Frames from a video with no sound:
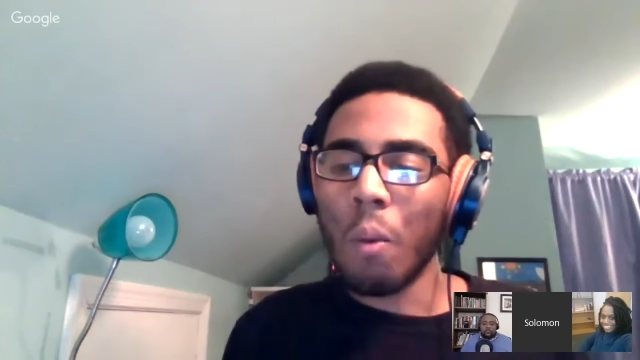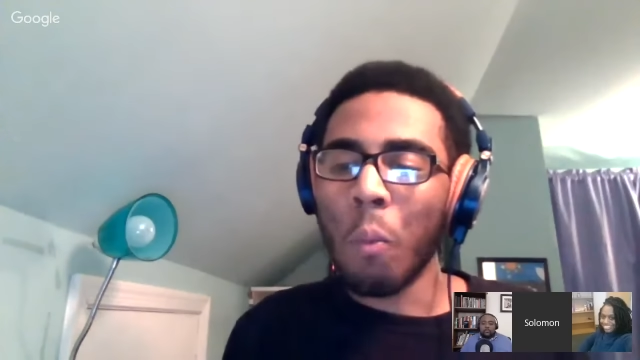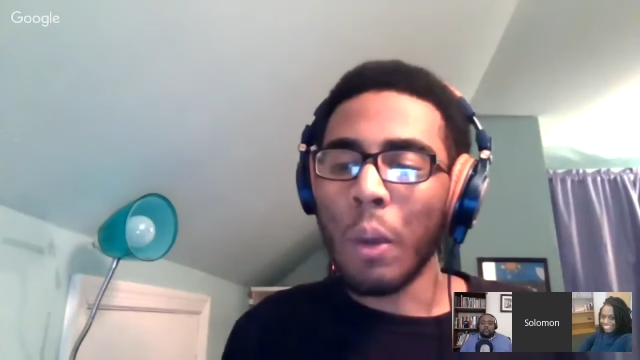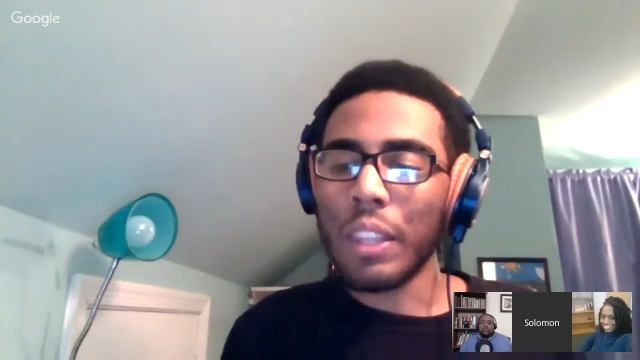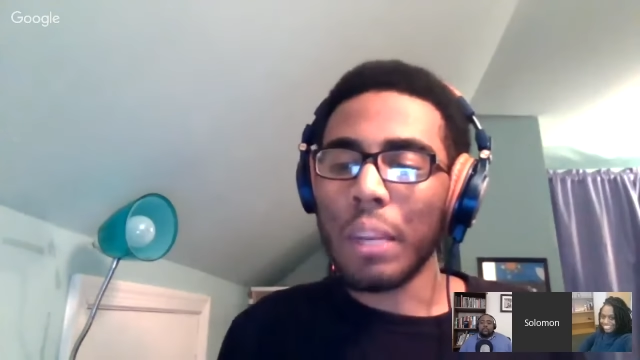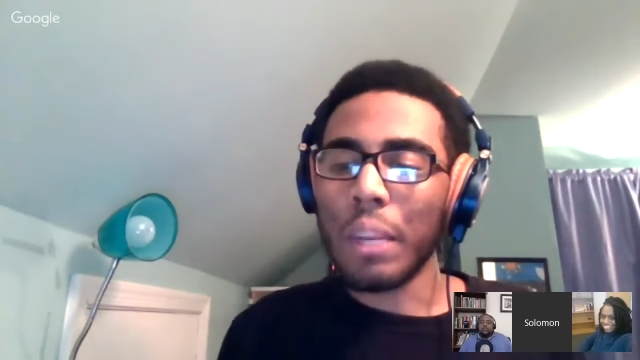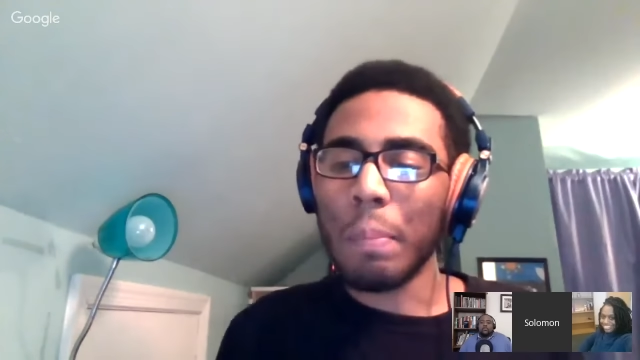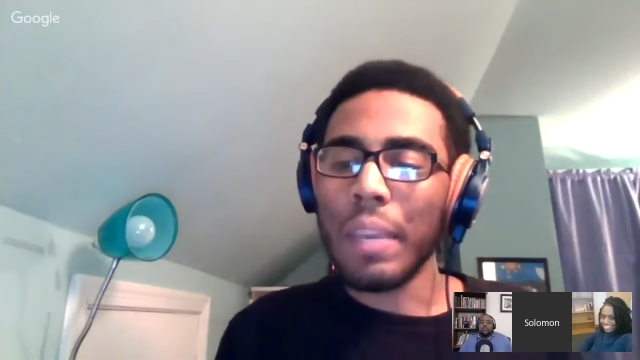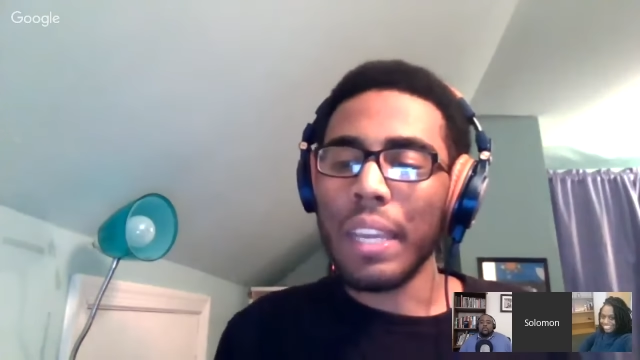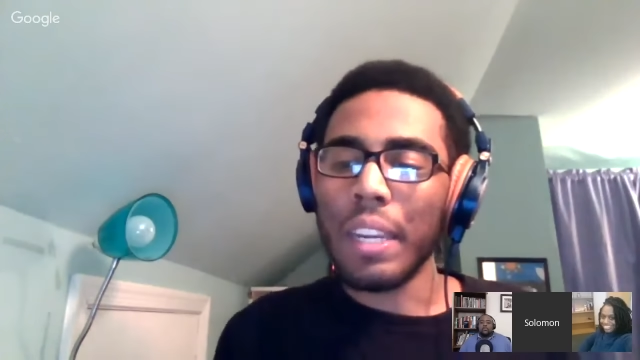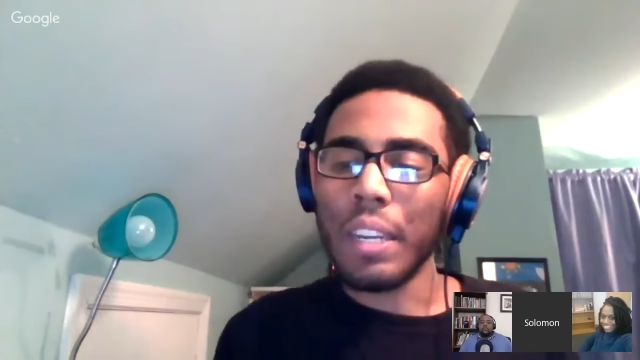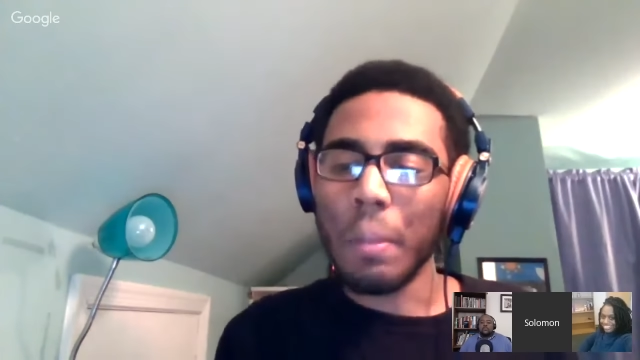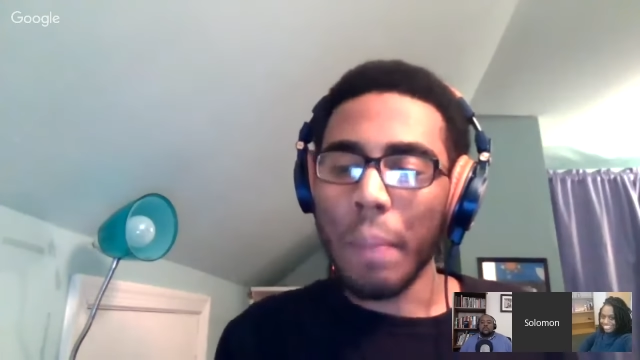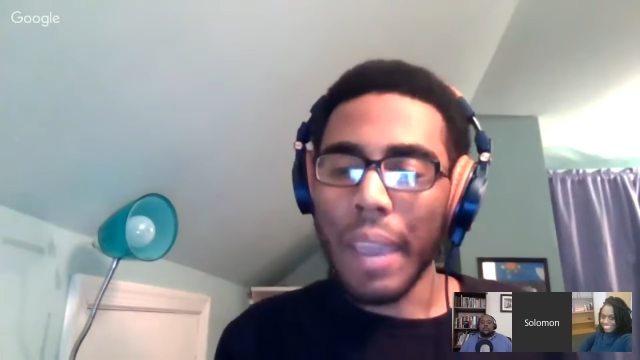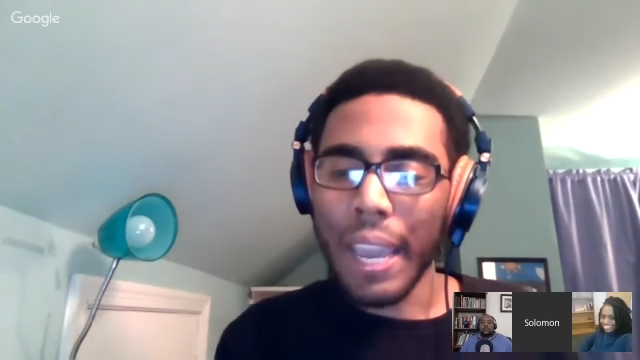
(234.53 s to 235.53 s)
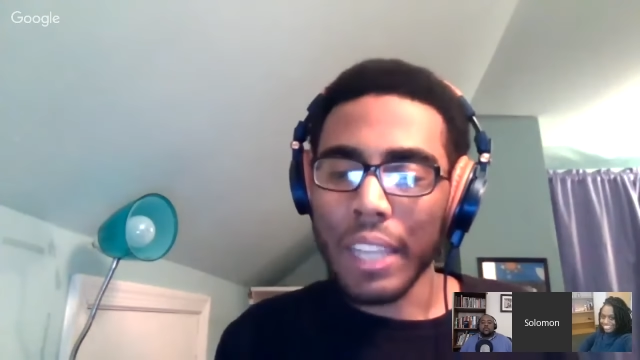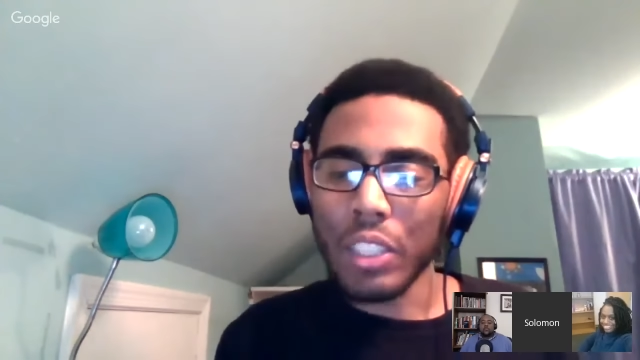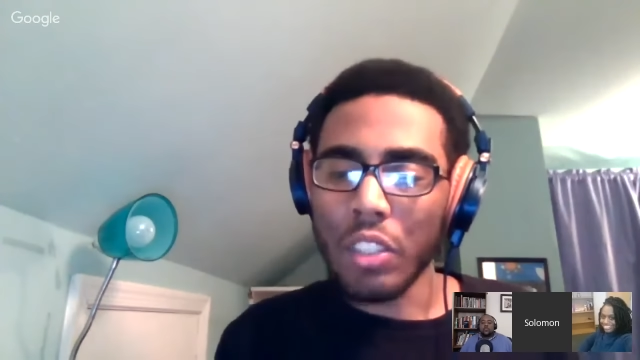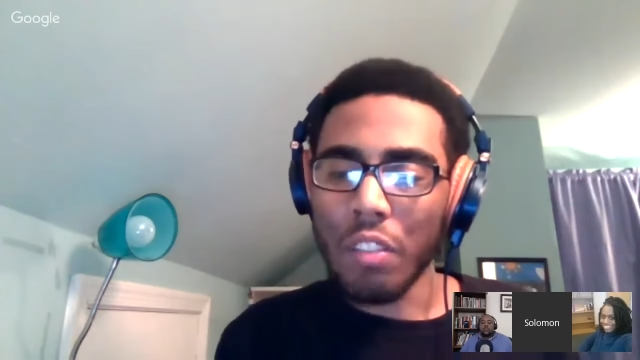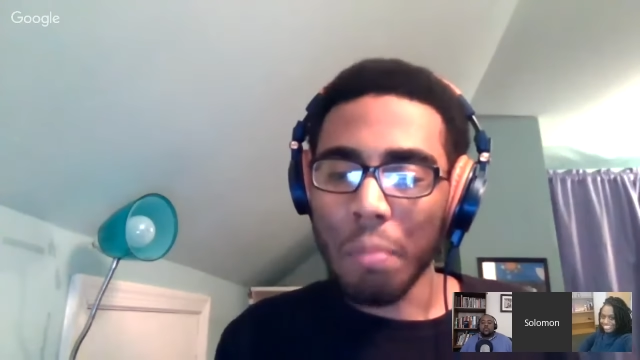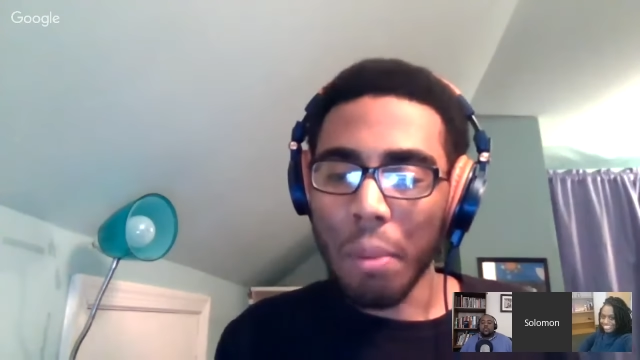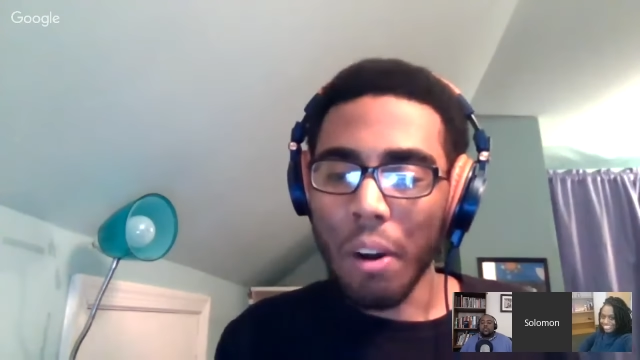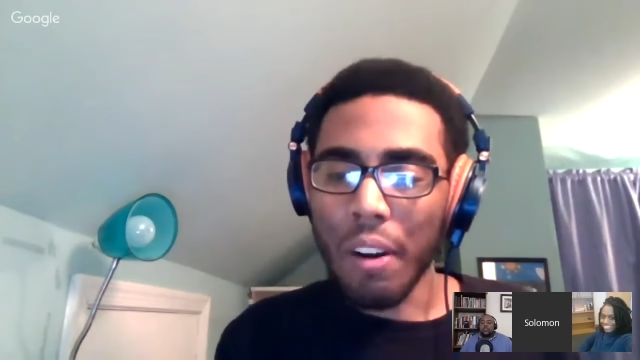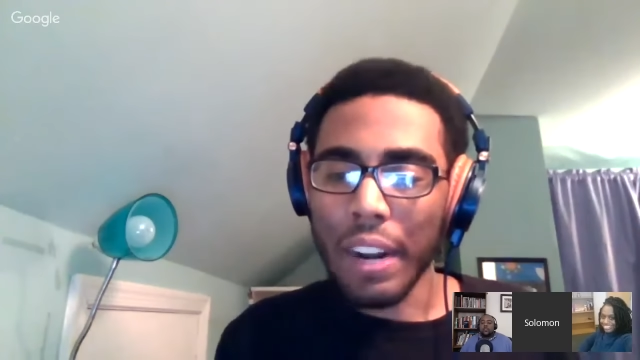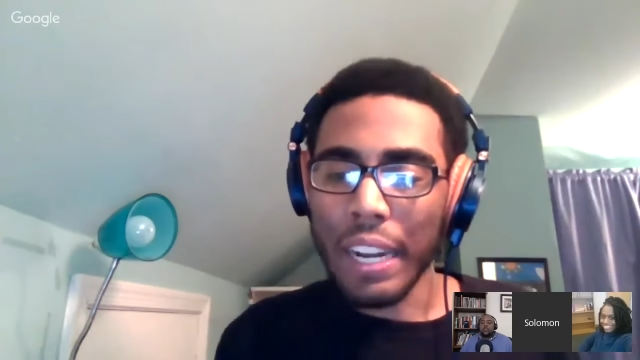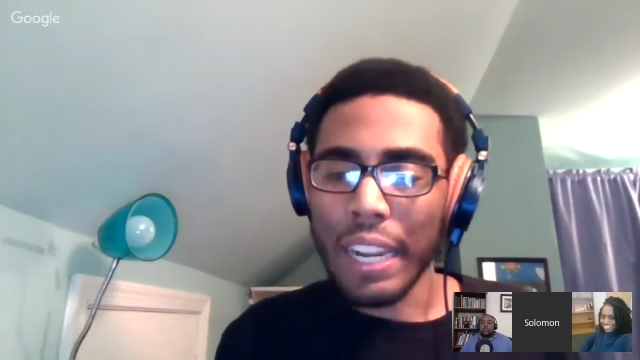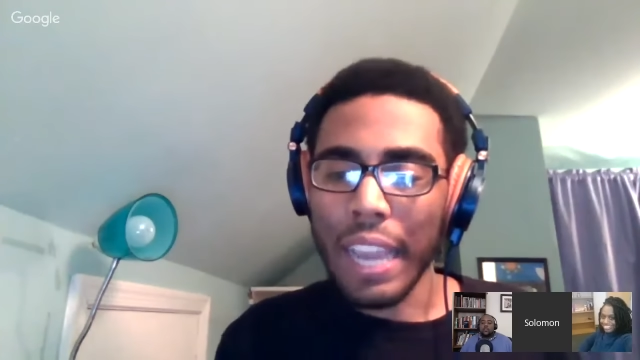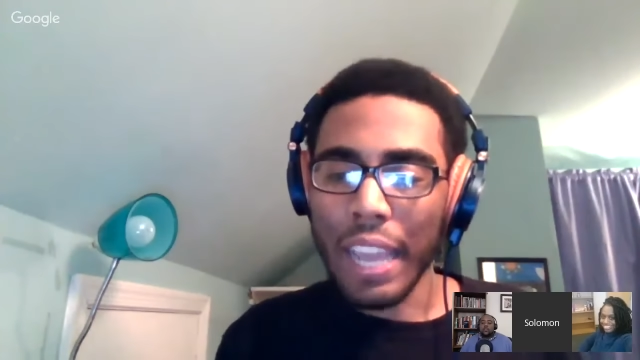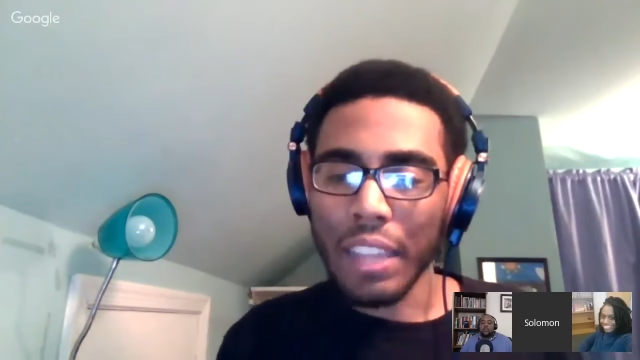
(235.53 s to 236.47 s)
what the media demands of Bernie